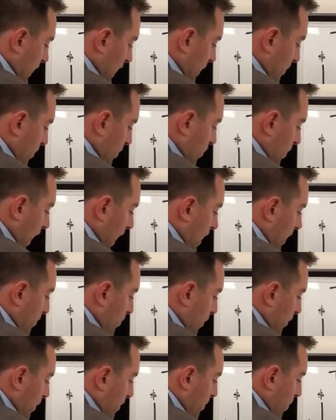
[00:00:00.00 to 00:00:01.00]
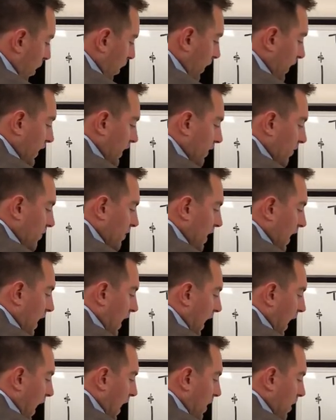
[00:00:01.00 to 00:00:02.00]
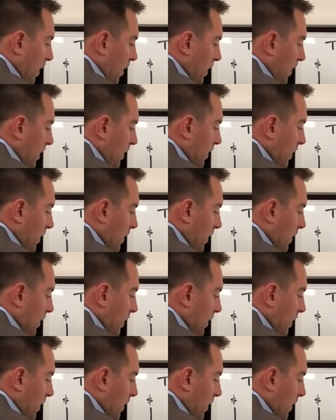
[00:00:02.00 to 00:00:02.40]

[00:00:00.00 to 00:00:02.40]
keeping right up with the market, if not higher.